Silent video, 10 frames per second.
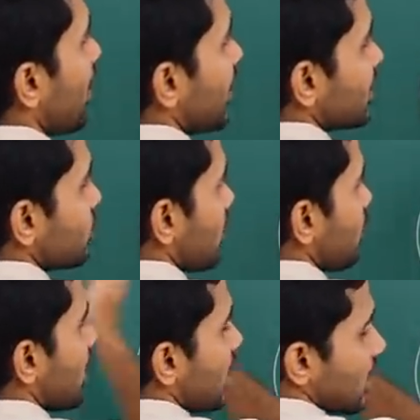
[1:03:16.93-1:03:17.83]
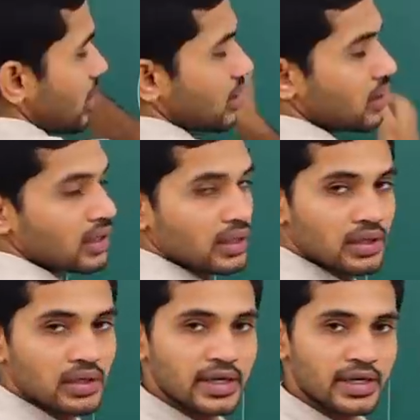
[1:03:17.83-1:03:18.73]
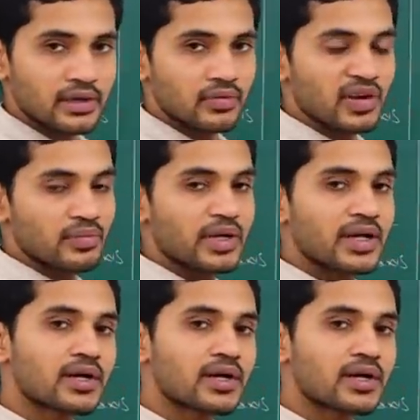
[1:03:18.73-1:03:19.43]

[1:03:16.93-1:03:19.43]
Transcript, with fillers: minus 1 by r correct 1 by